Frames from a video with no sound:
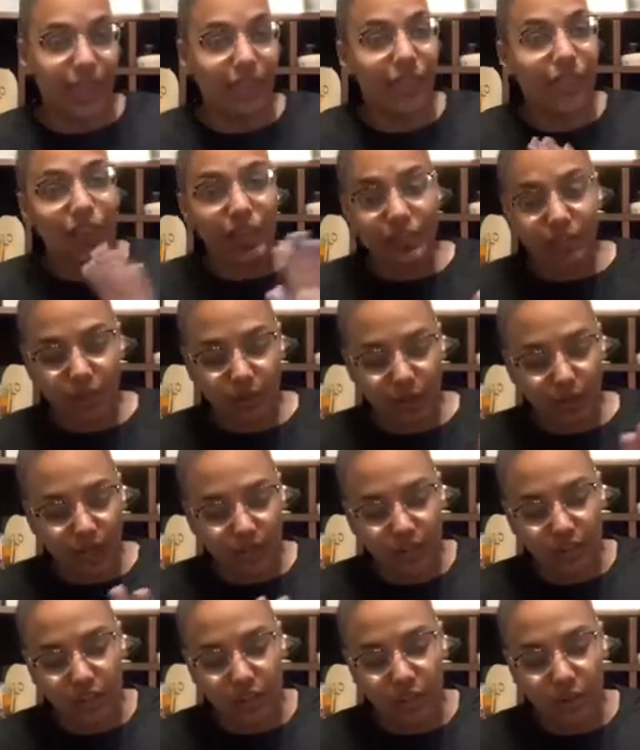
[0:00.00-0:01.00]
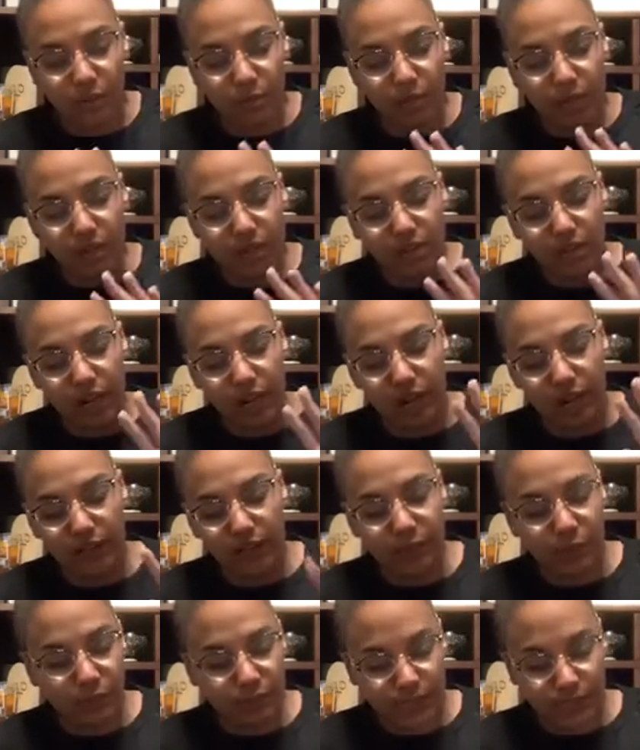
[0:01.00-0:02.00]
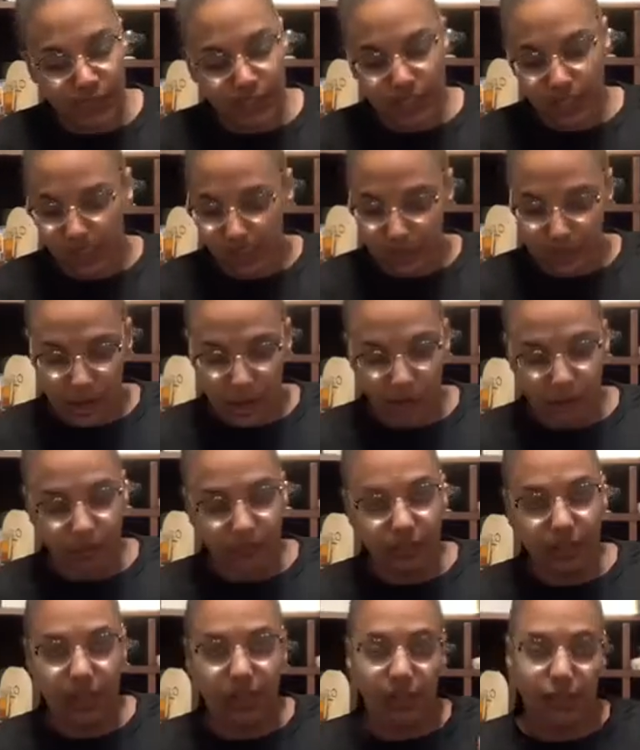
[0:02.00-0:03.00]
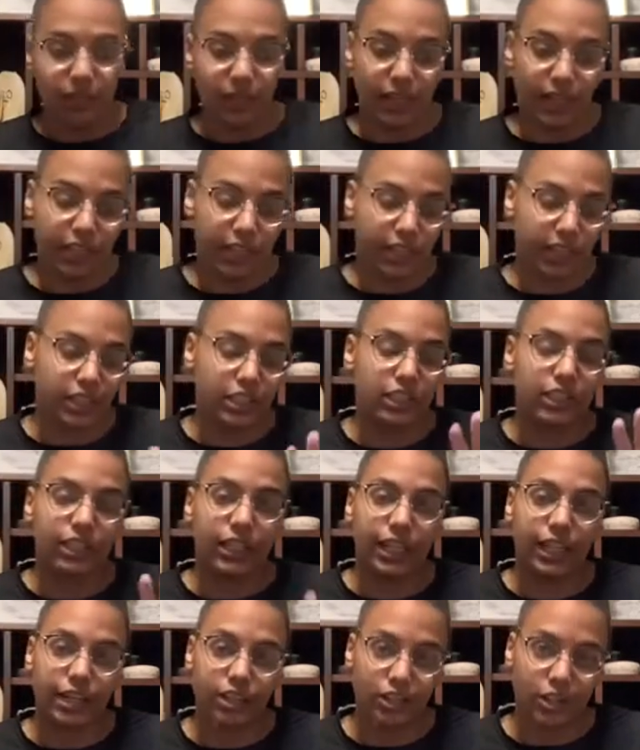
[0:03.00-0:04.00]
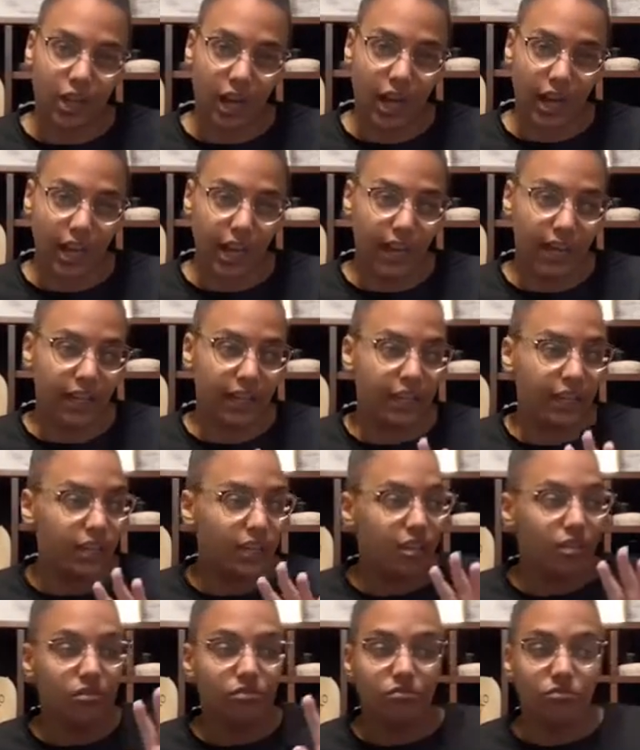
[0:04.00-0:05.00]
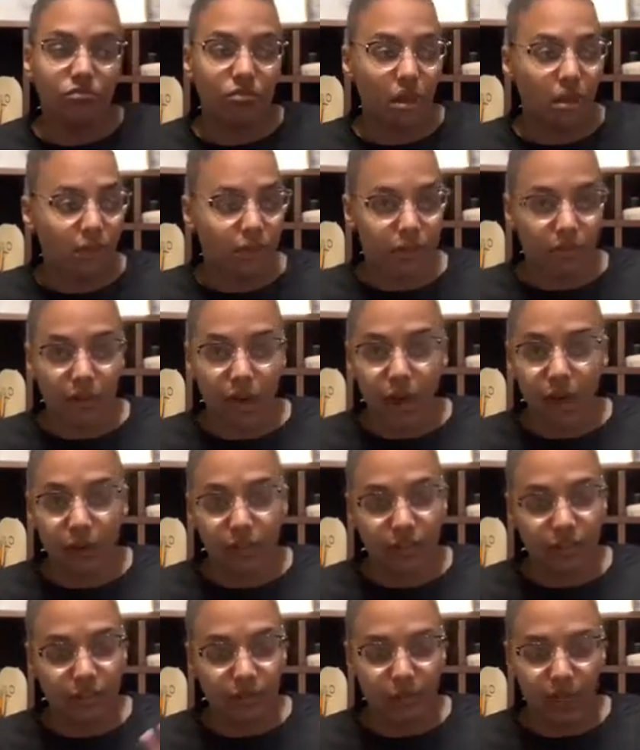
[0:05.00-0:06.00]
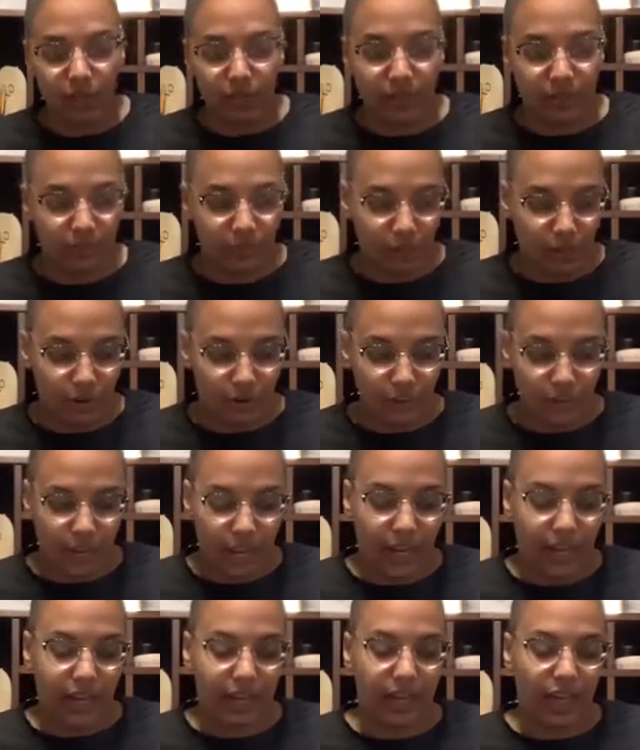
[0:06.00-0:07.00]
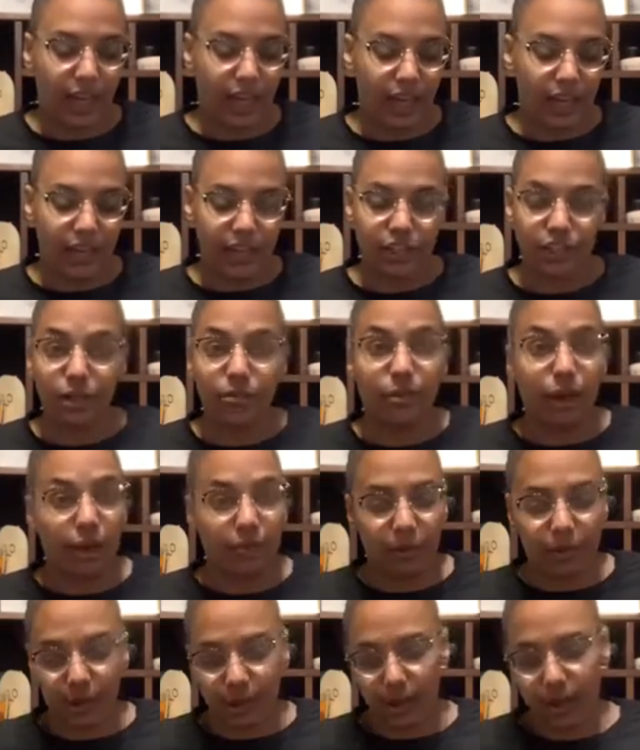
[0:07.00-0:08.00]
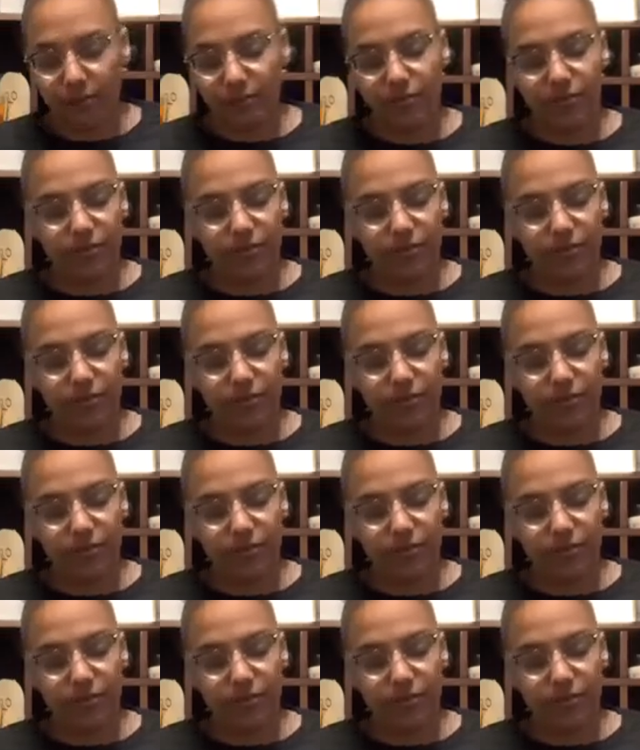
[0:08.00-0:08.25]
That's okay. You don't want to try to force it to come off. If anything, just let it dry a few hours or maybe even overnight and it should pop right off.